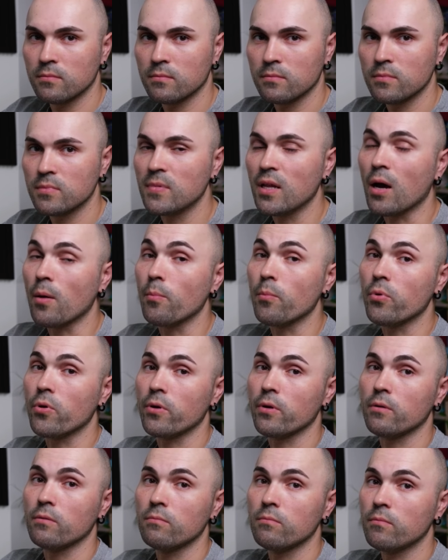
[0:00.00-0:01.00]
number
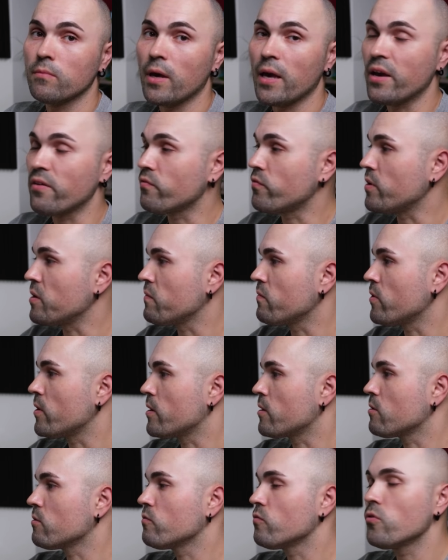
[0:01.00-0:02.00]
everywhere
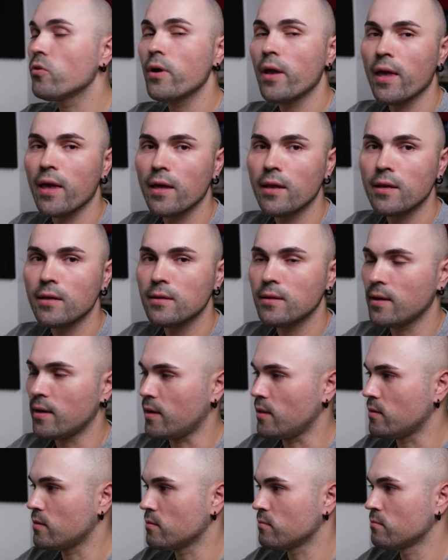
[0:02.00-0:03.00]
for any
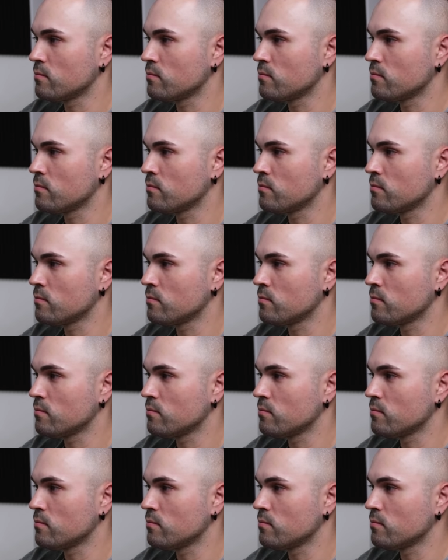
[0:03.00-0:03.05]
date.